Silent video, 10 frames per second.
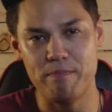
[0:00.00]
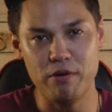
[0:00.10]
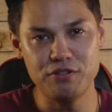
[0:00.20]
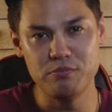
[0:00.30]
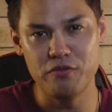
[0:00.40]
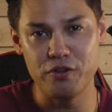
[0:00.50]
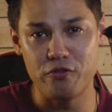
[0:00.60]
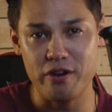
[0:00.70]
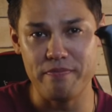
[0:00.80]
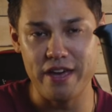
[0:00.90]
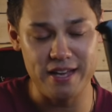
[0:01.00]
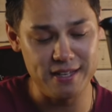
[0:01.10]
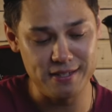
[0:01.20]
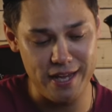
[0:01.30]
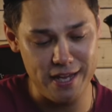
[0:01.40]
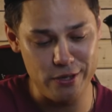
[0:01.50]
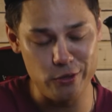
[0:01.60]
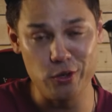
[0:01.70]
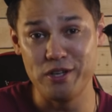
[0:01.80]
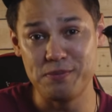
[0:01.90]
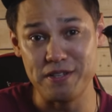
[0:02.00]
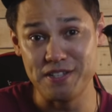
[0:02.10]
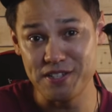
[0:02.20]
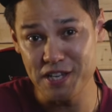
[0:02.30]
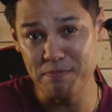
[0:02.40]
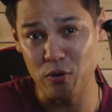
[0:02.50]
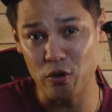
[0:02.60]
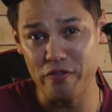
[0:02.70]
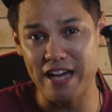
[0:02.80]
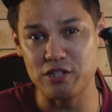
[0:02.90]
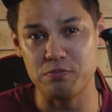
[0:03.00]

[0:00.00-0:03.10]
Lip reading: the bottom of the grip, there is a USB-C port that